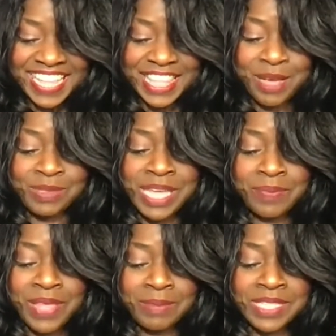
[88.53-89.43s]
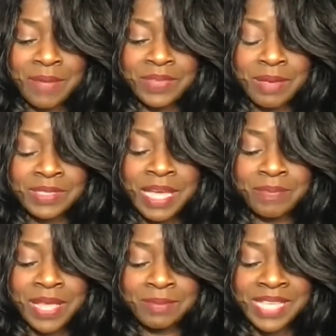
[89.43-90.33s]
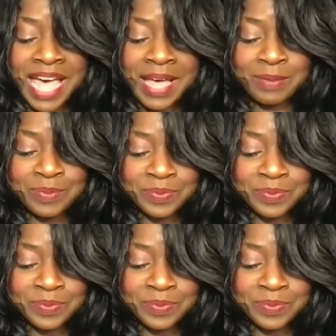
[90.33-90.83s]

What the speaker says: Thumbs up, thumbs up, thumbs up, thumbs up.